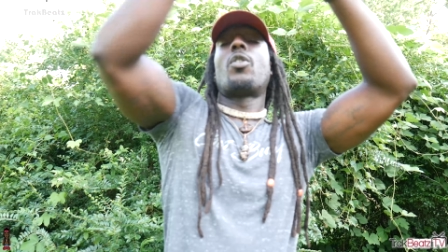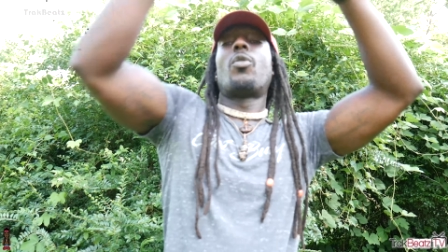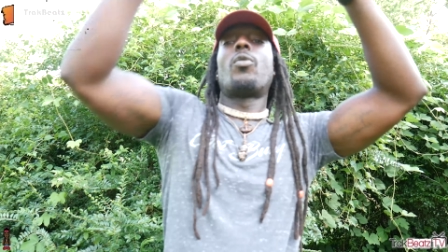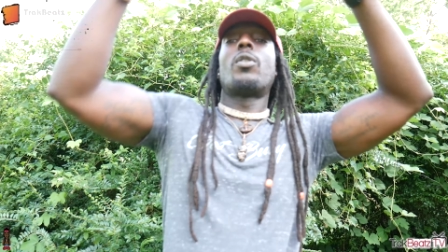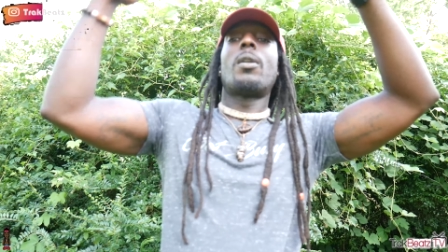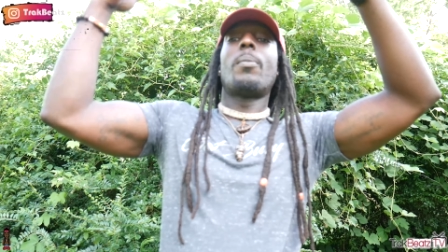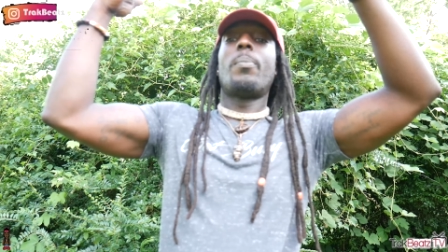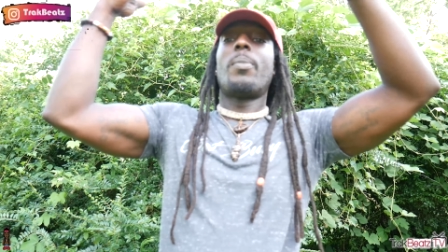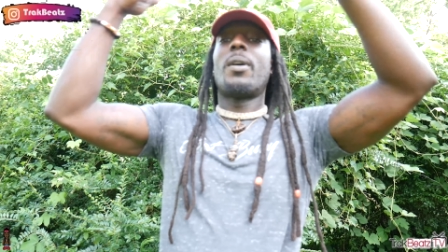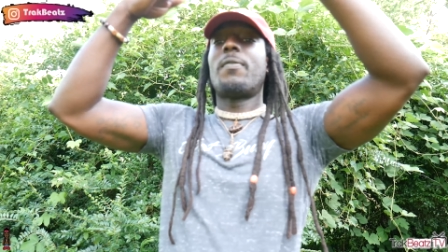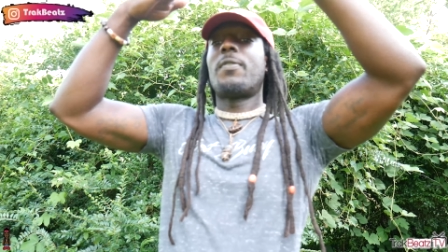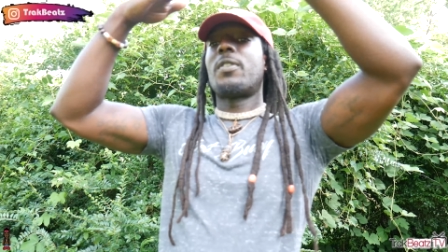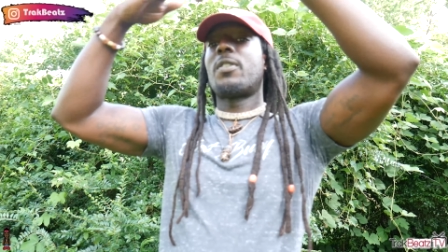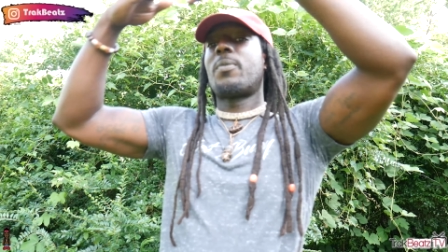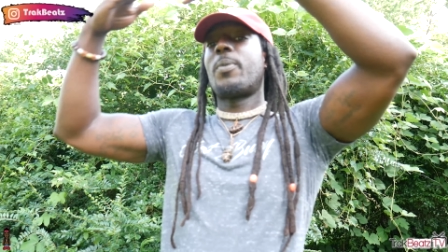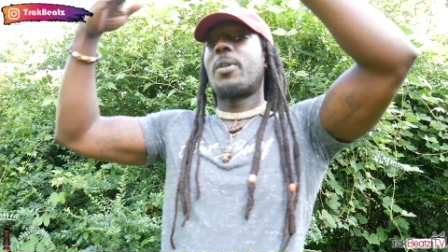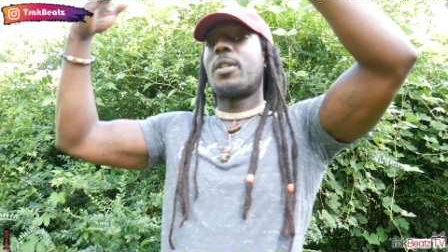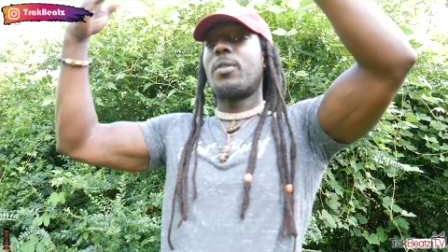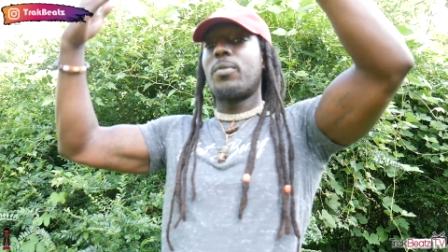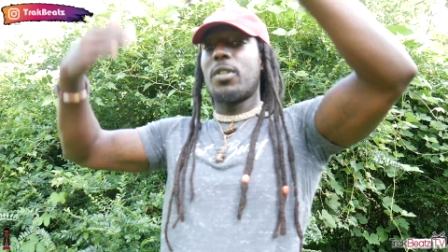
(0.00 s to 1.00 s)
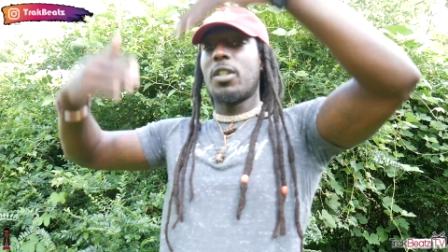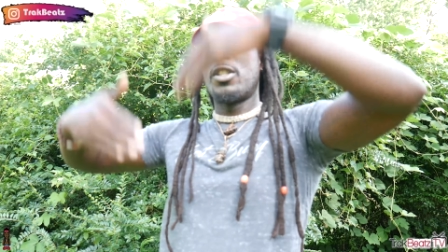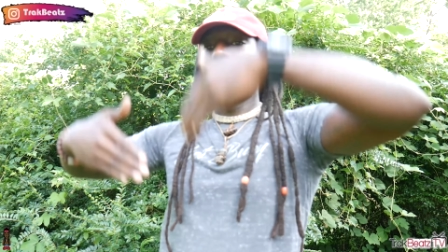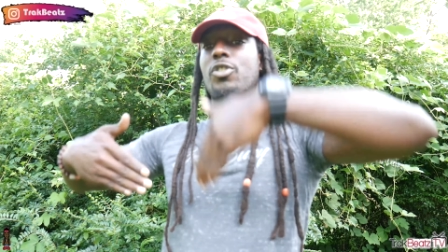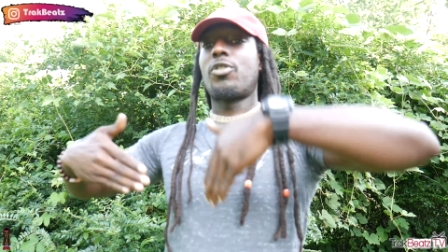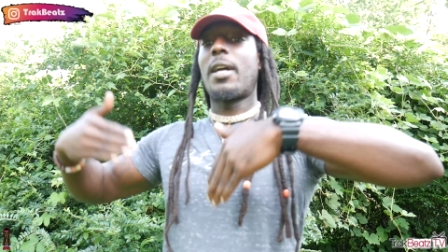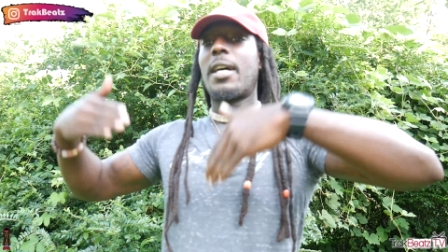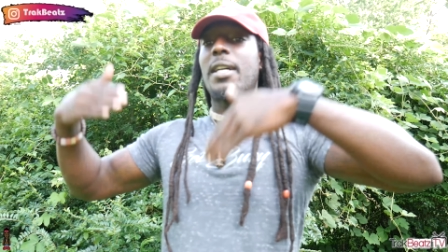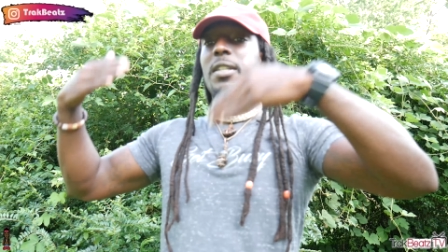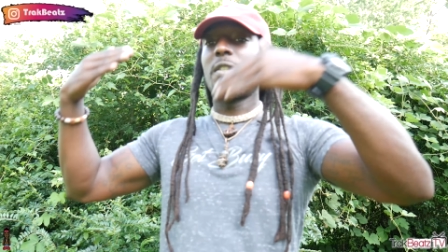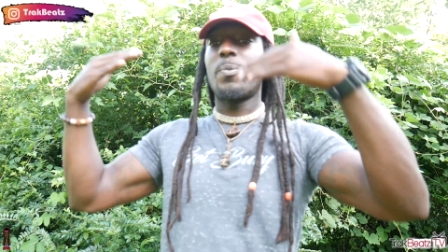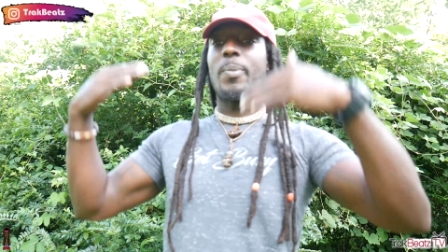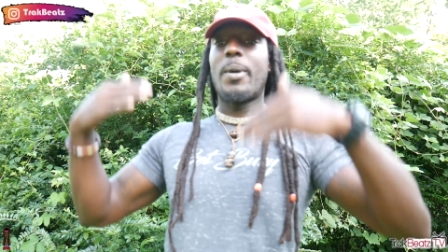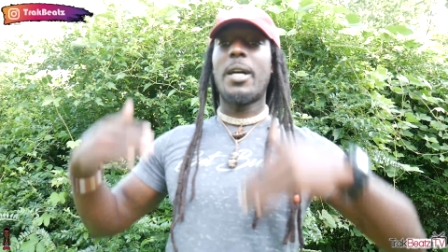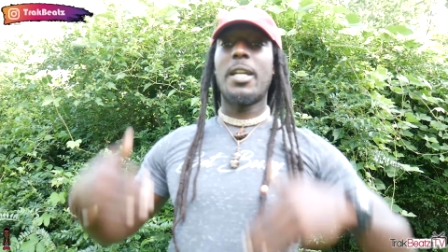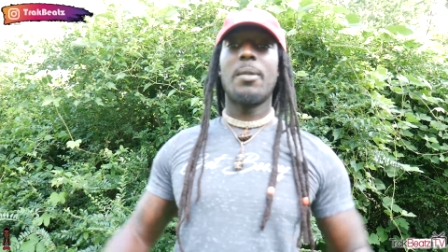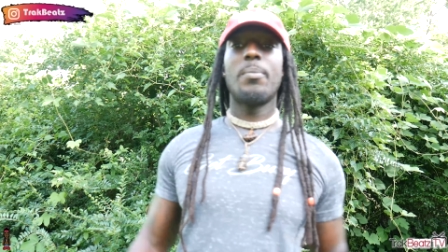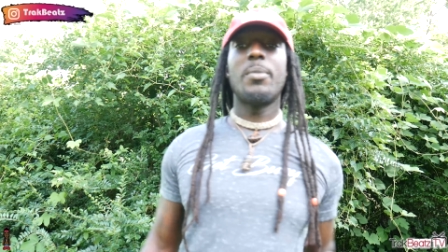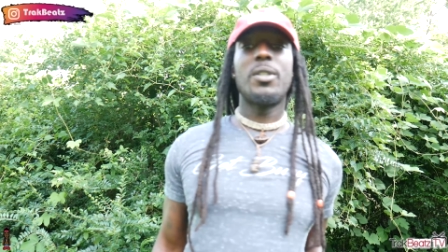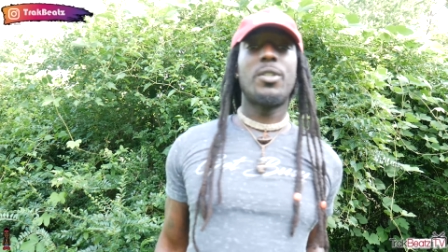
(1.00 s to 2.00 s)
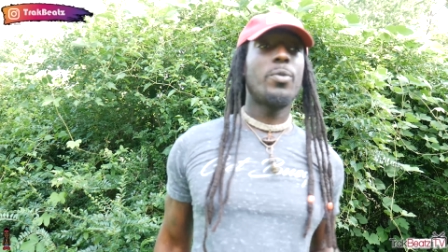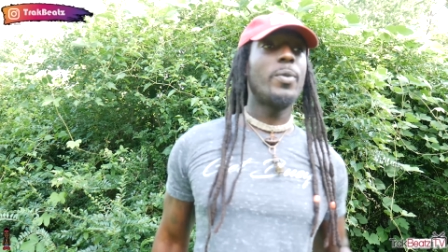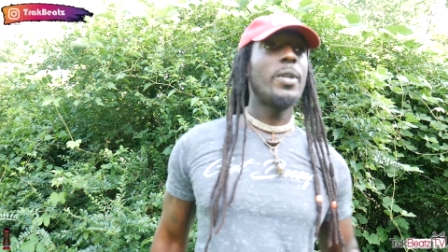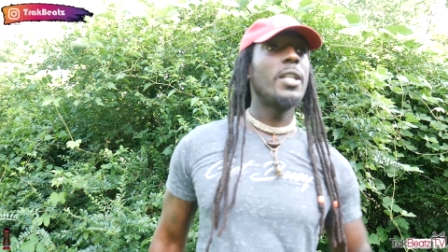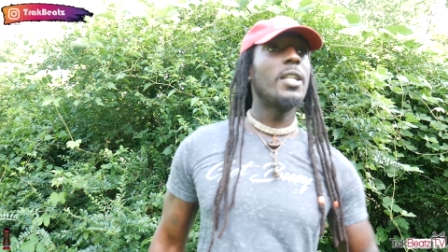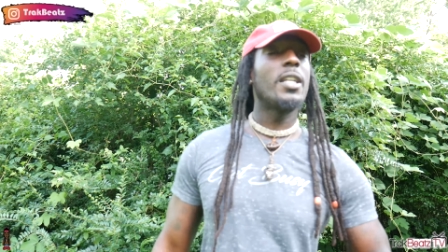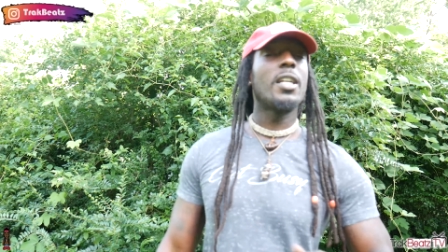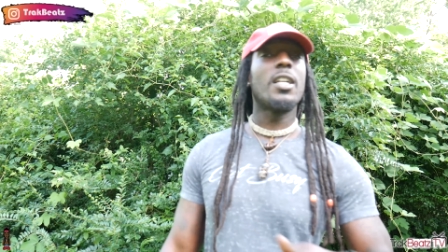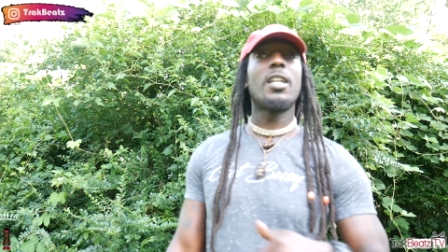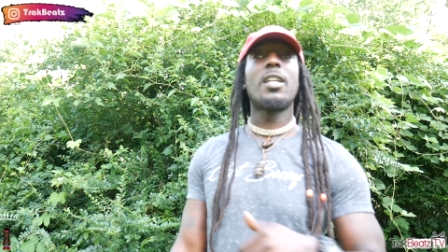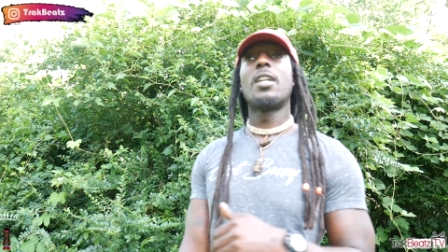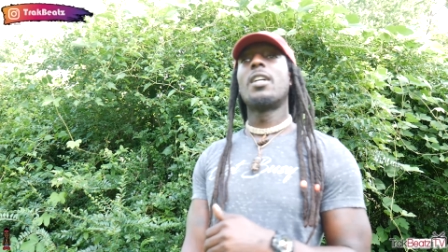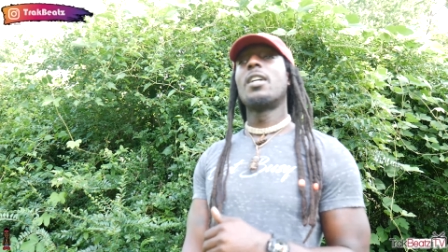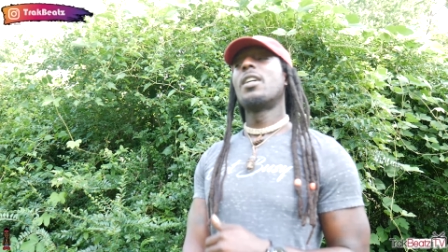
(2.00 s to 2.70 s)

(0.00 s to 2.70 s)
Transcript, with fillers: going above us, but it was a dry spot in between there.